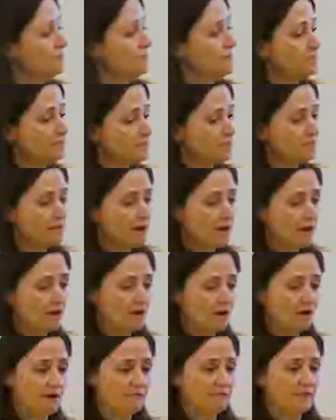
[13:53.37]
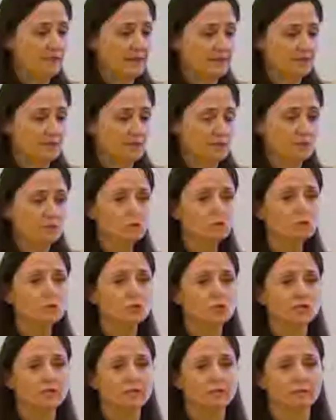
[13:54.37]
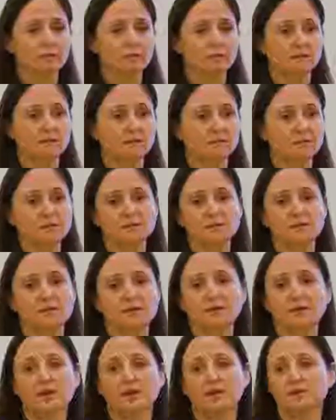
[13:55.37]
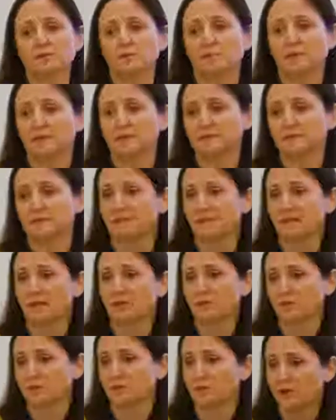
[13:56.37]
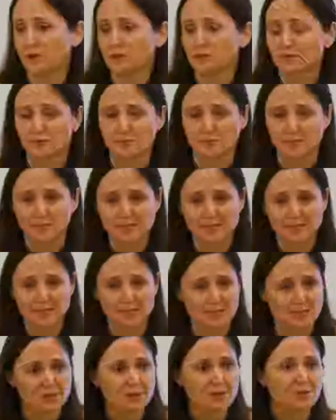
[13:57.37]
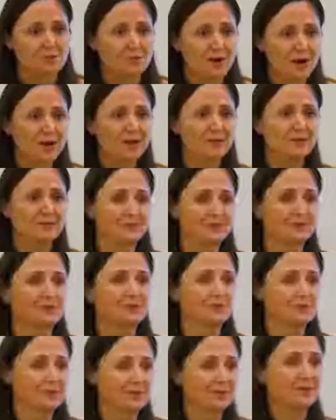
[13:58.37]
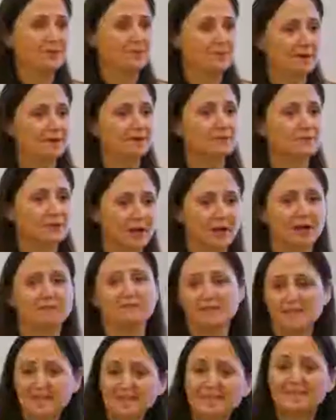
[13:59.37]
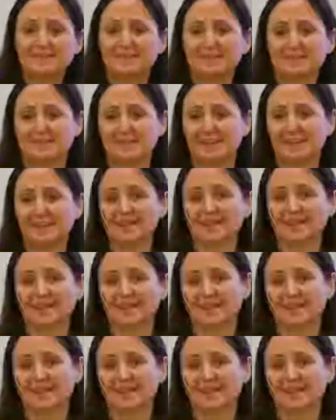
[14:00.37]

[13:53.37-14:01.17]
easing back off of that solution, which is hilarious because in English 100, when we teach writing, the first thing we think about is we've got to have a thesis, right?